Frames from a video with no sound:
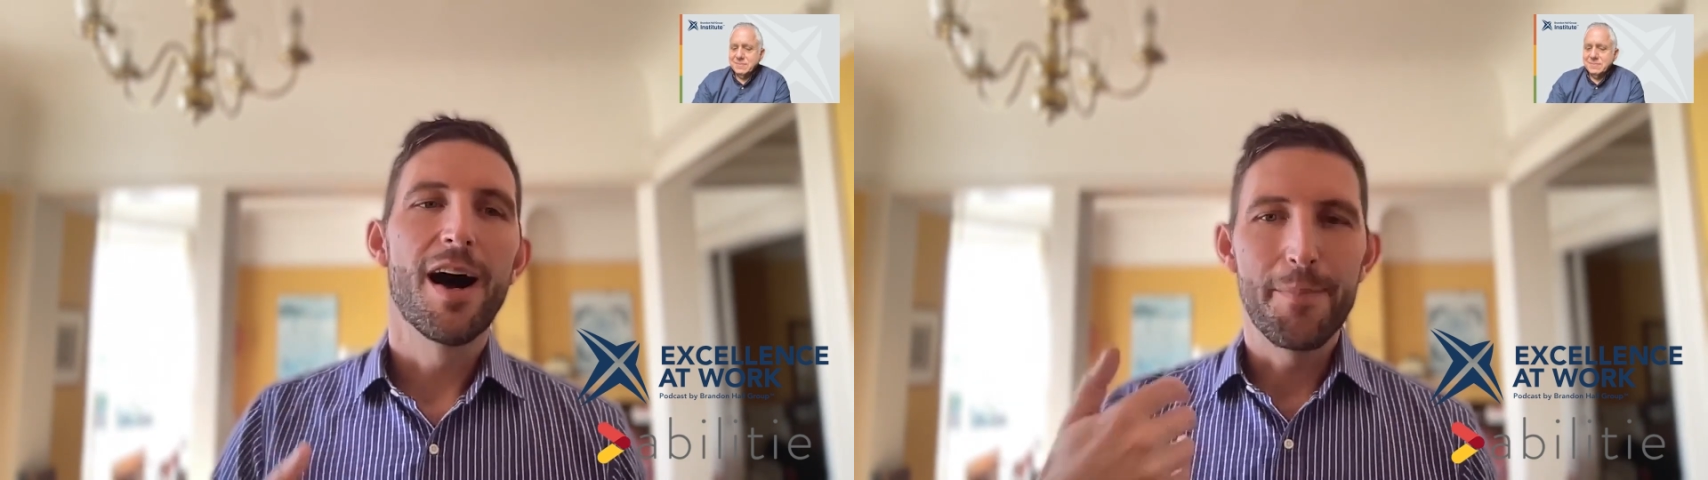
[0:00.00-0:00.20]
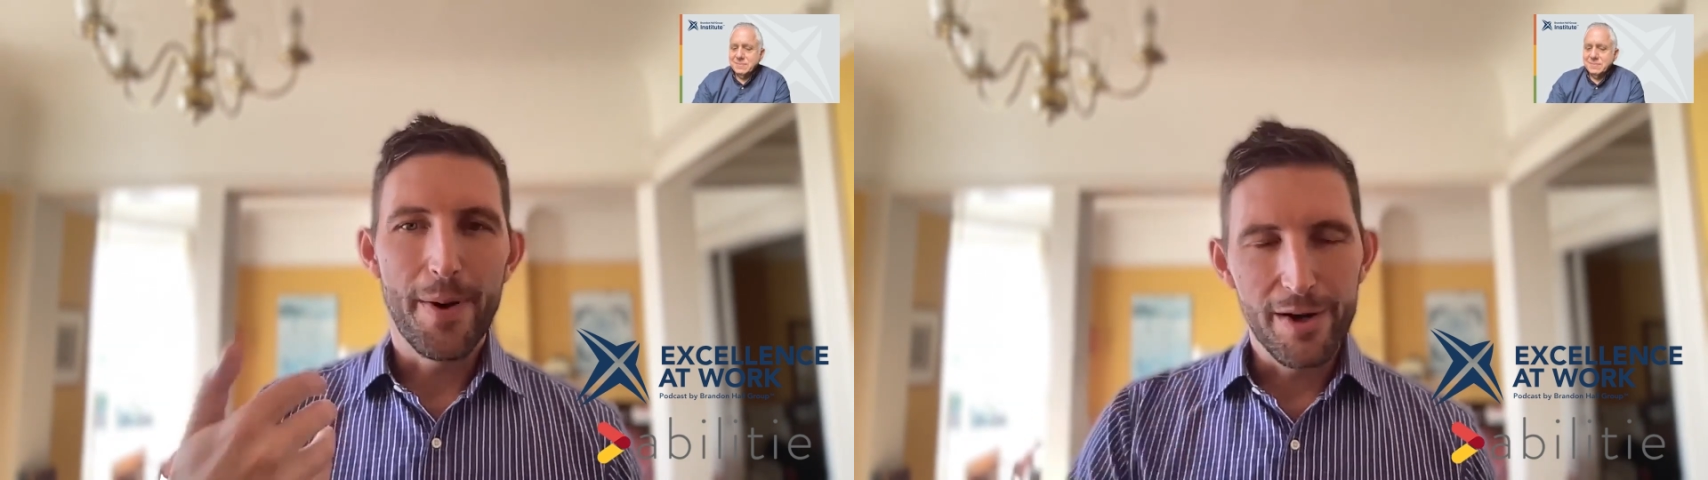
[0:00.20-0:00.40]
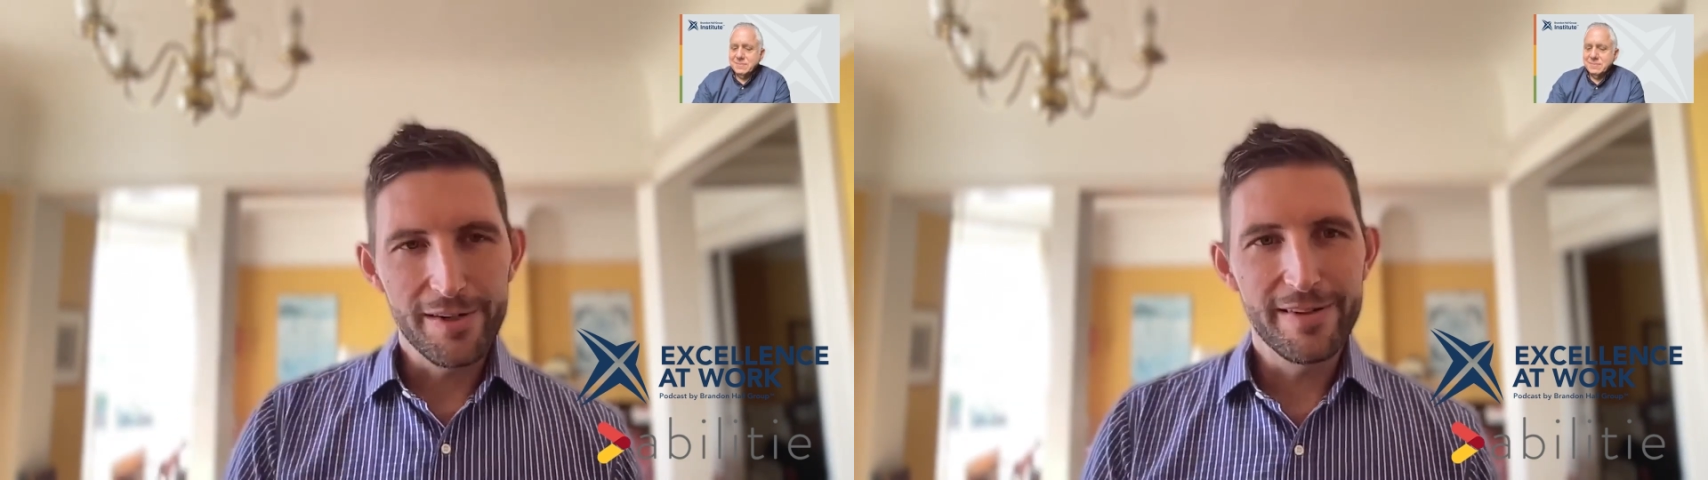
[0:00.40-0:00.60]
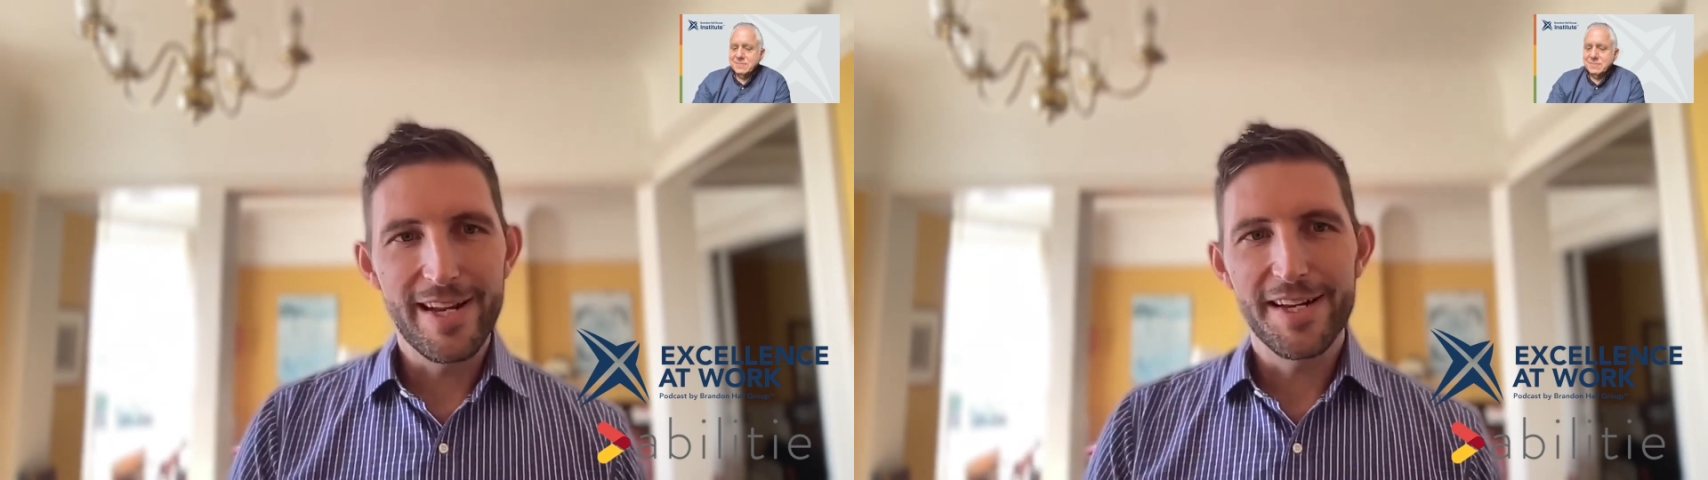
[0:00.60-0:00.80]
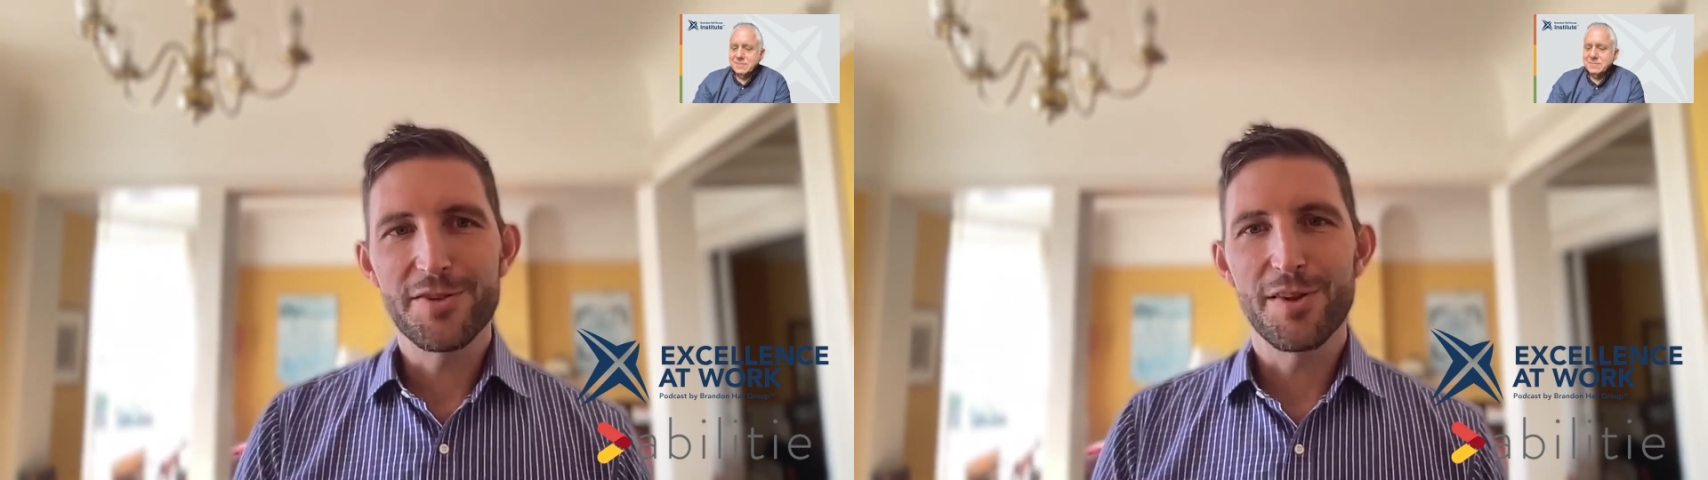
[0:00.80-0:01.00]
a partner
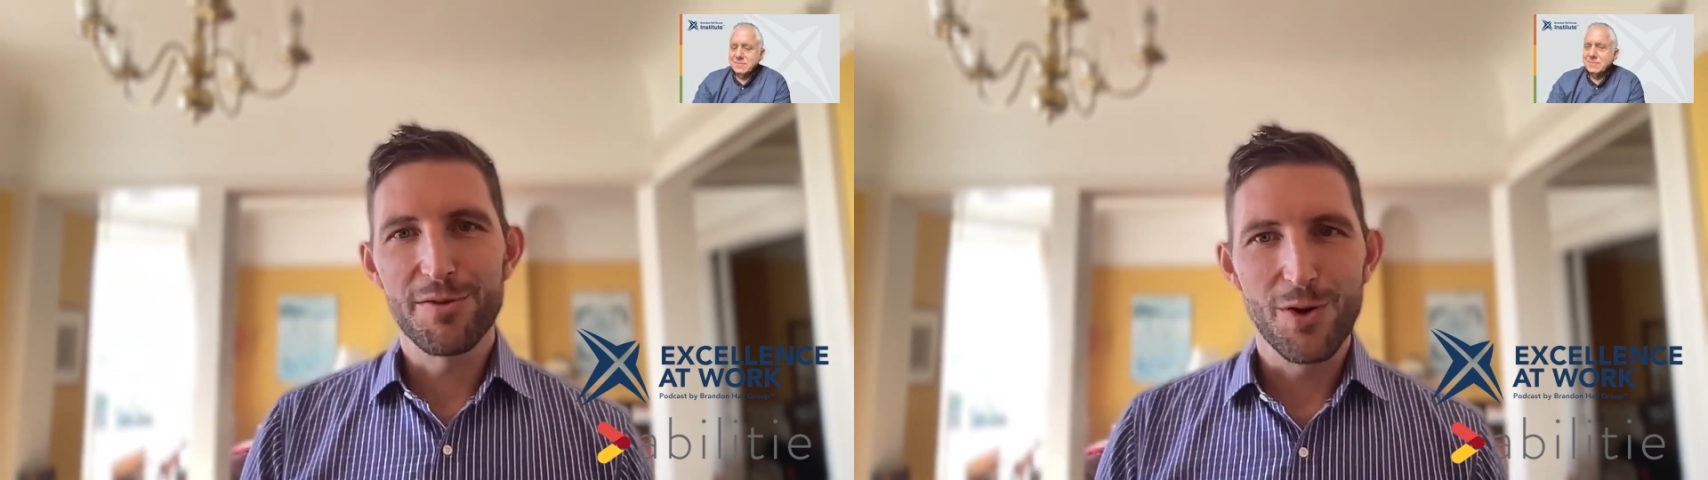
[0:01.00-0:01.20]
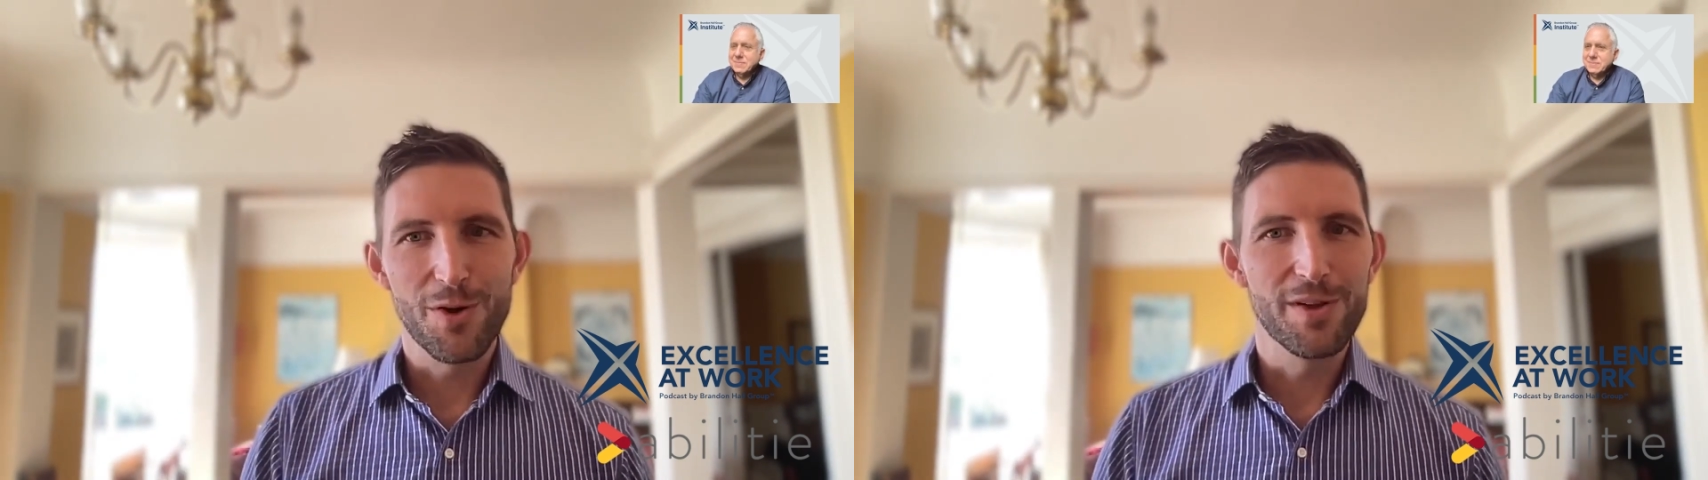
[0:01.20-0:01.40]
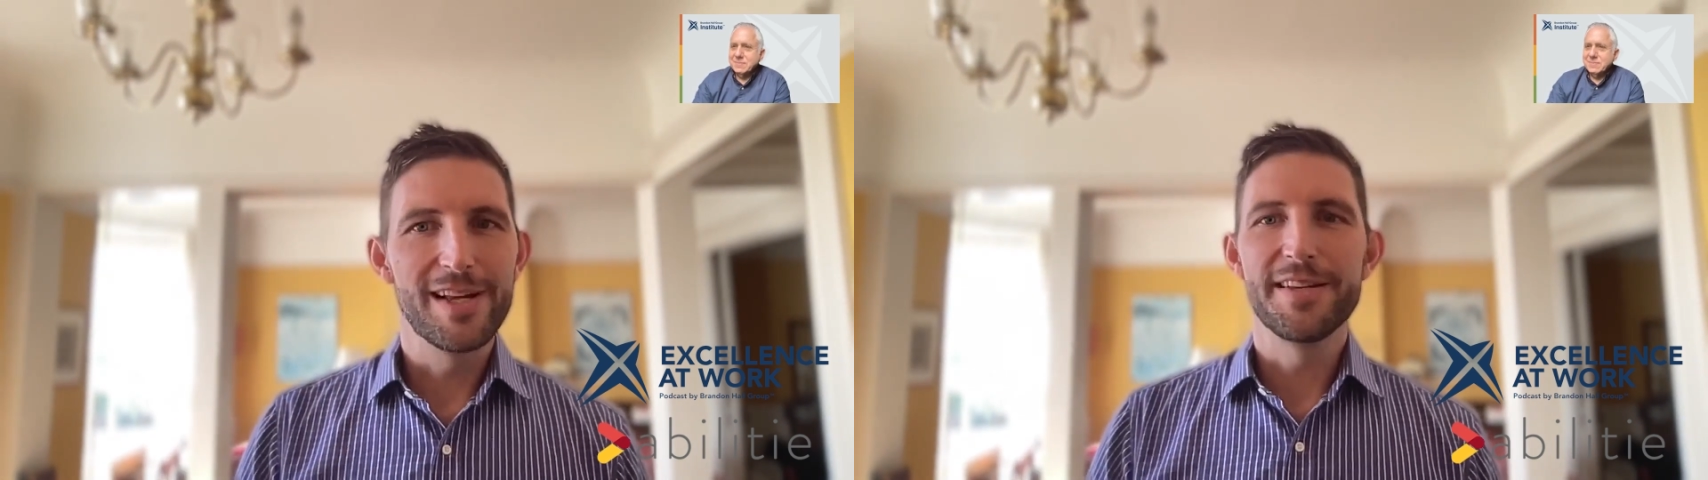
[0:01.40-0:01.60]
takes on the role